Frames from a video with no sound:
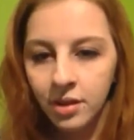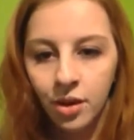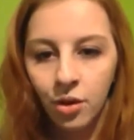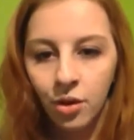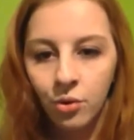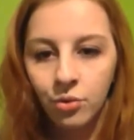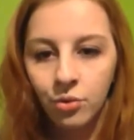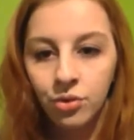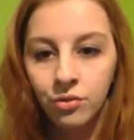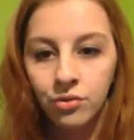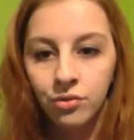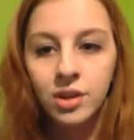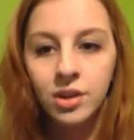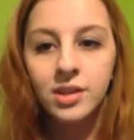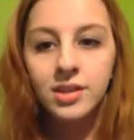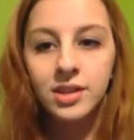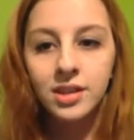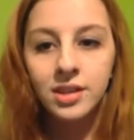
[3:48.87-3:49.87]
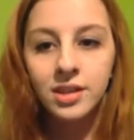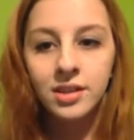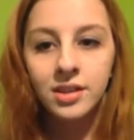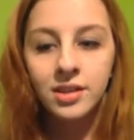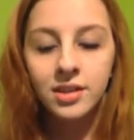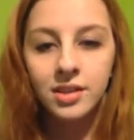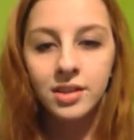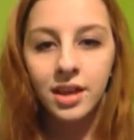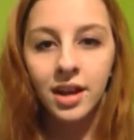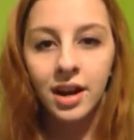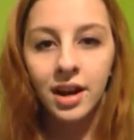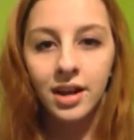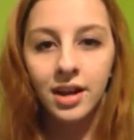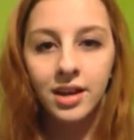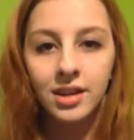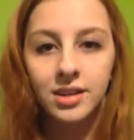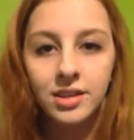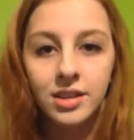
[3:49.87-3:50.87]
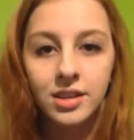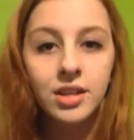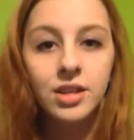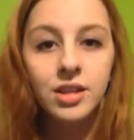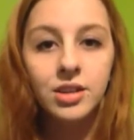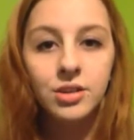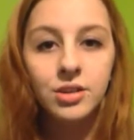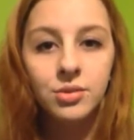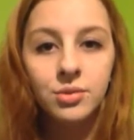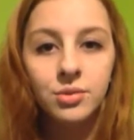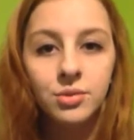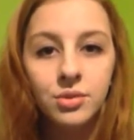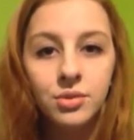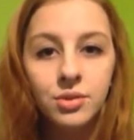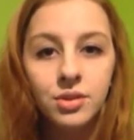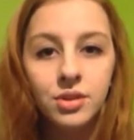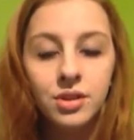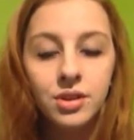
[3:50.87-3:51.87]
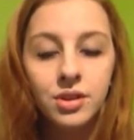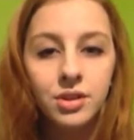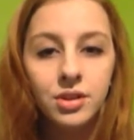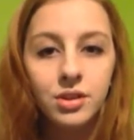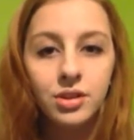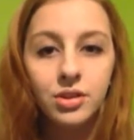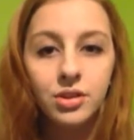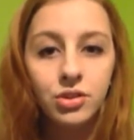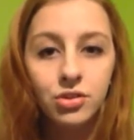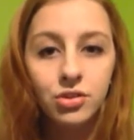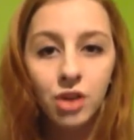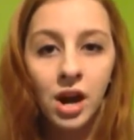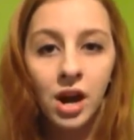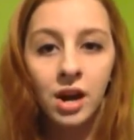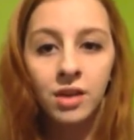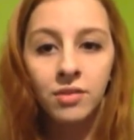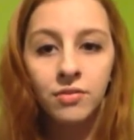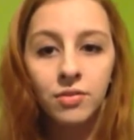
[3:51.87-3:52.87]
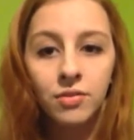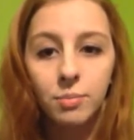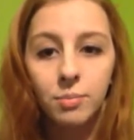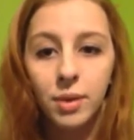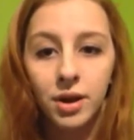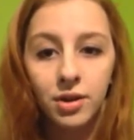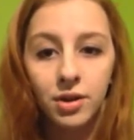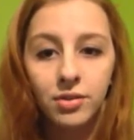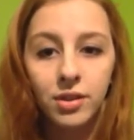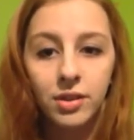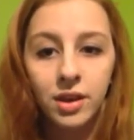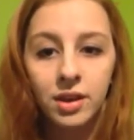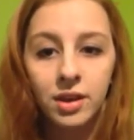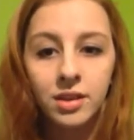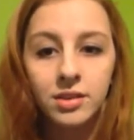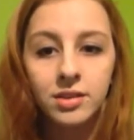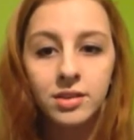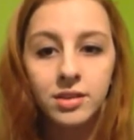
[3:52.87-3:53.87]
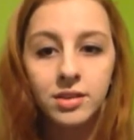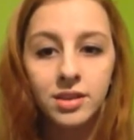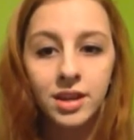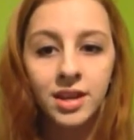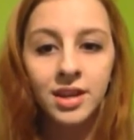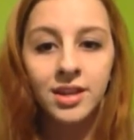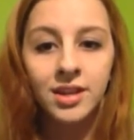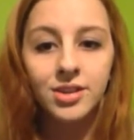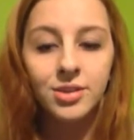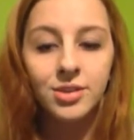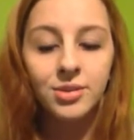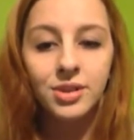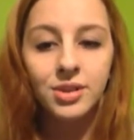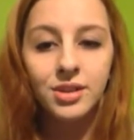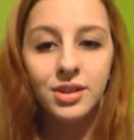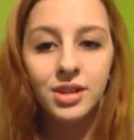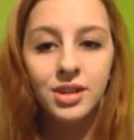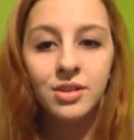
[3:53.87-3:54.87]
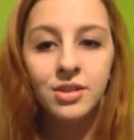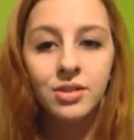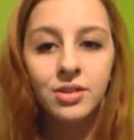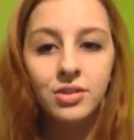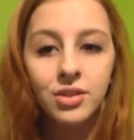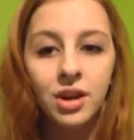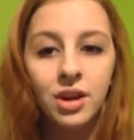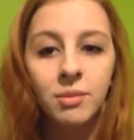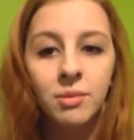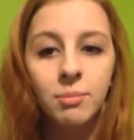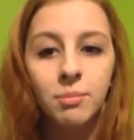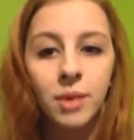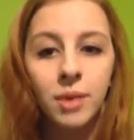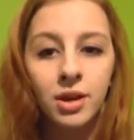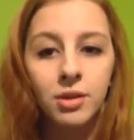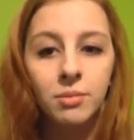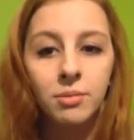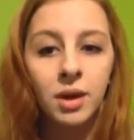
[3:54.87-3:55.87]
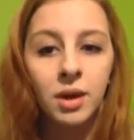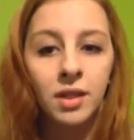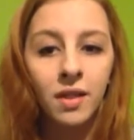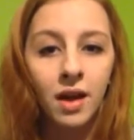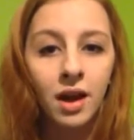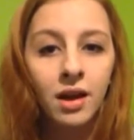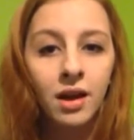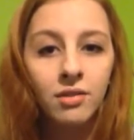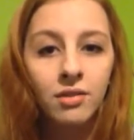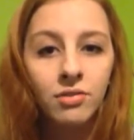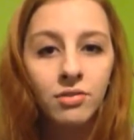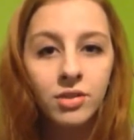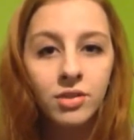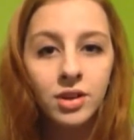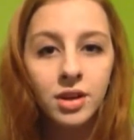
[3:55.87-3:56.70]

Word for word: the only reason that I continue to strive for better things and to continue to try to better my life